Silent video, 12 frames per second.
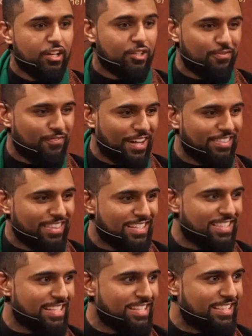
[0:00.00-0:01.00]
you find
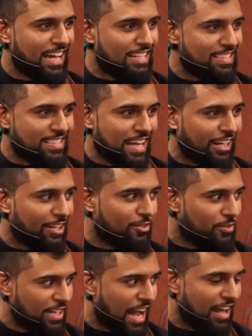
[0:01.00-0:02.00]
this is that
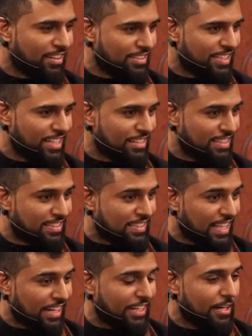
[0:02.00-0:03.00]
second reality. The
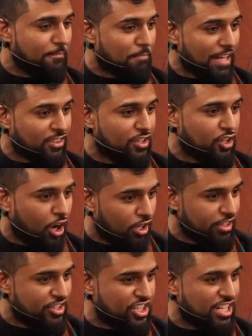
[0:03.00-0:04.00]
second
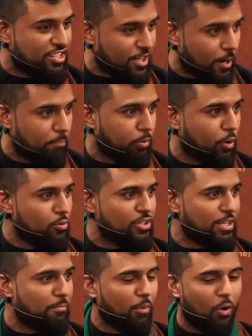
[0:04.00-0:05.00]
methodology to approaching